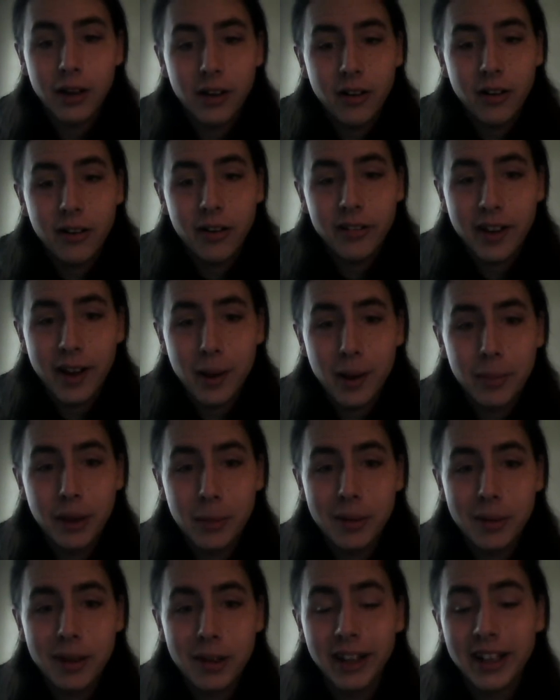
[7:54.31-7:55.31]
On top of that,
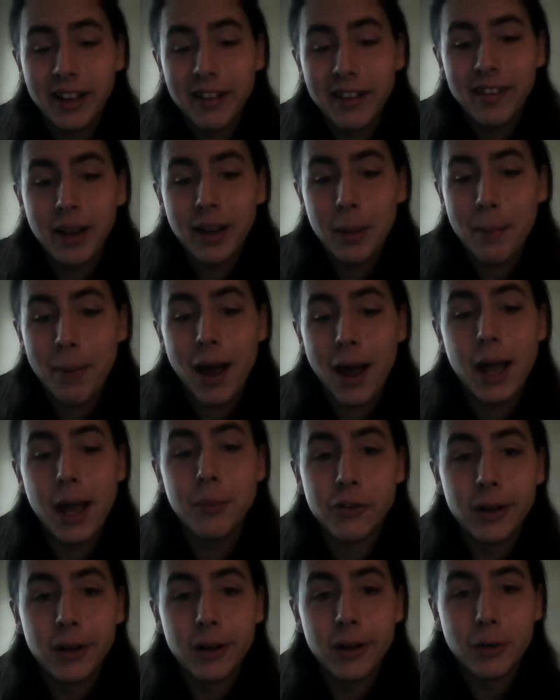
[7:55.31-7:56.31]
I mean, like, it's like a
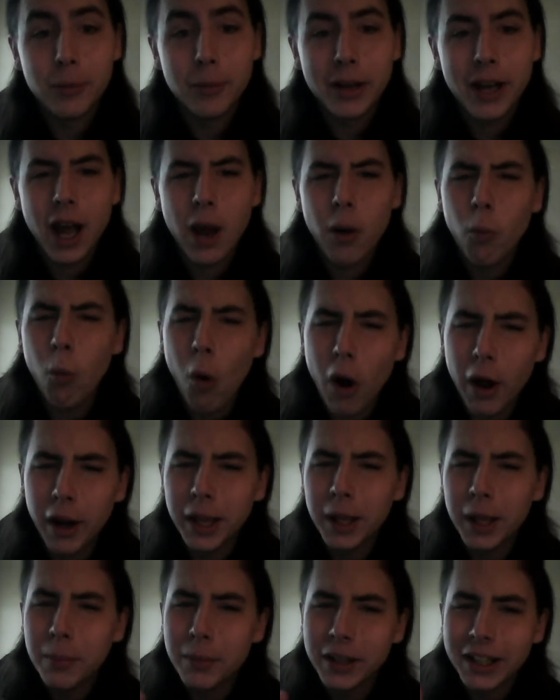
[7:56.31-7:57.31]
pipe dream for me. I
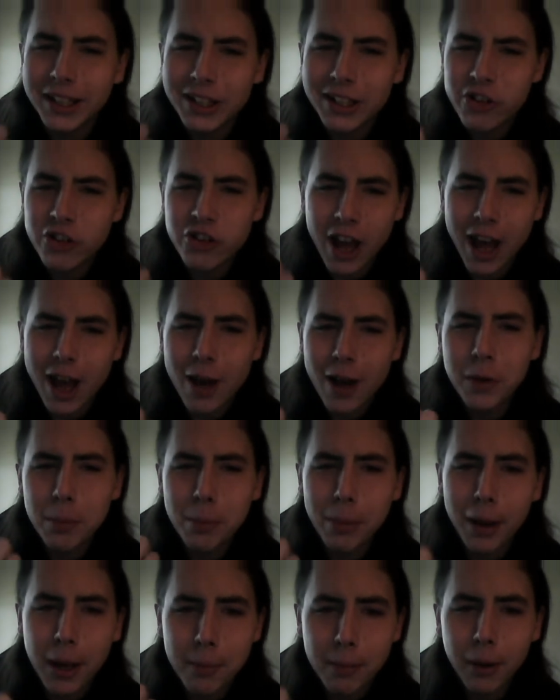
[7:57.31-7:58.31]
want him to get
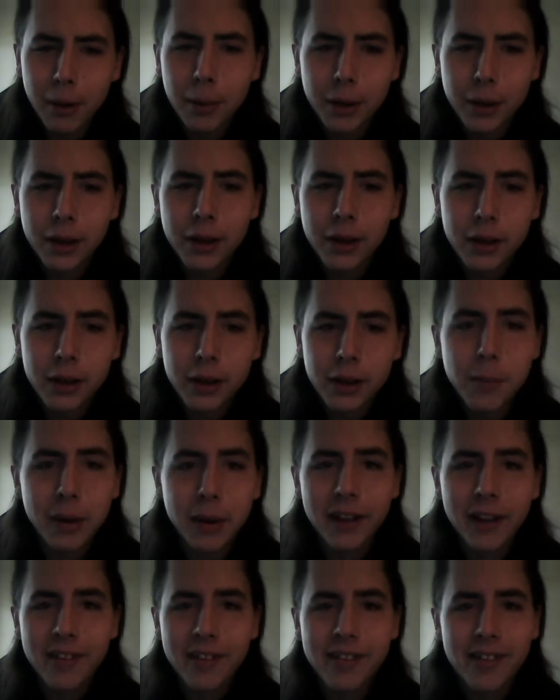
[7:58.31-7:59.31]
shafted by Bubba,
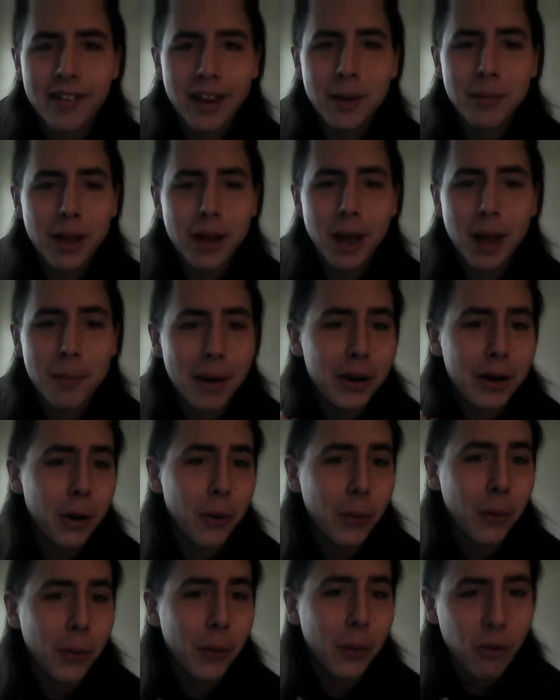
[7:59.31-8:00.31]
but at the same time, I
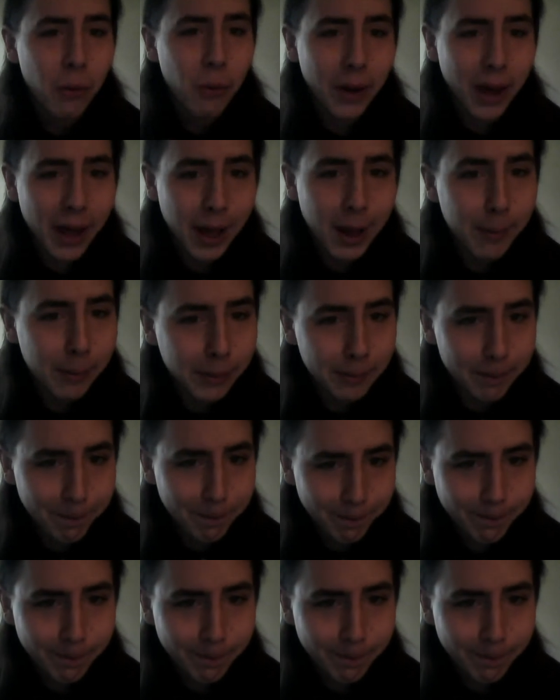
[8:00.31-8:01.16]
know it ain't going to happen.